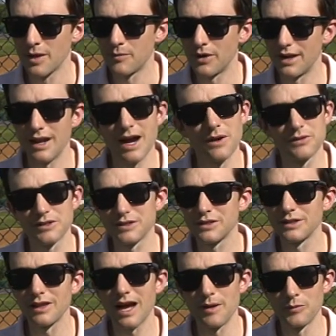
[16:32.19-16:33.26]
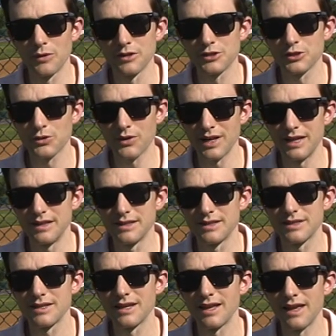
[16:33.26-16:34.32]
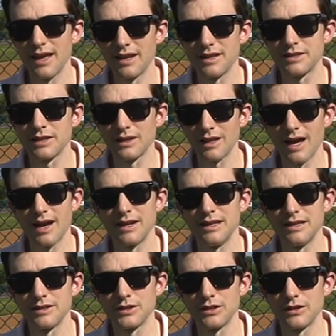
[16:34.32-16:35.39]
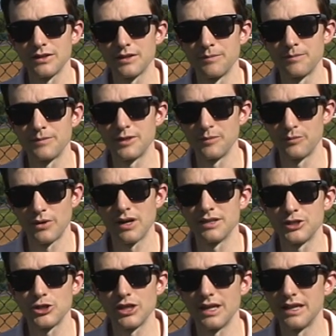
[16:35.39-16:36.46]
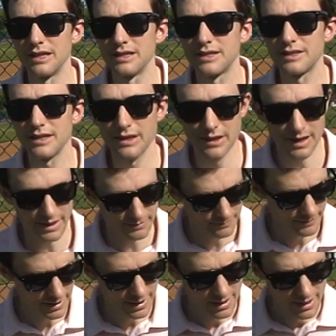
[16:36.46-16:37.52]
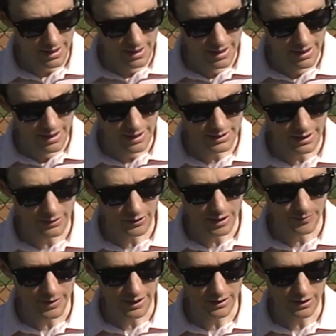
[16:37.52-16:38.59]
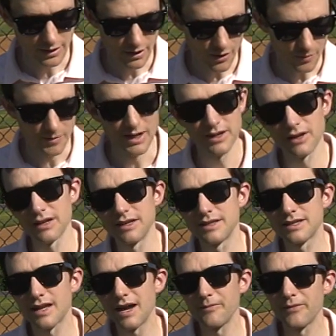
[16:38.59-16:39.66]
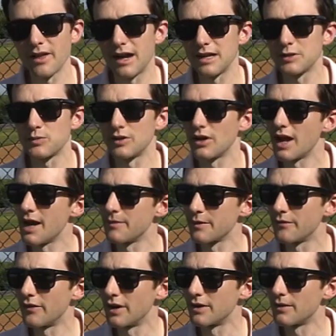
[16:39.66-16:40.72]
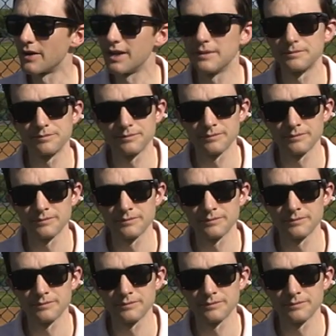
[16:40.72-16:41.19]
But now there's a lot more screens, and it's a lot easier to punch in and see that. As I look at my clock, oh my goodness, time flies when you're having fun, right?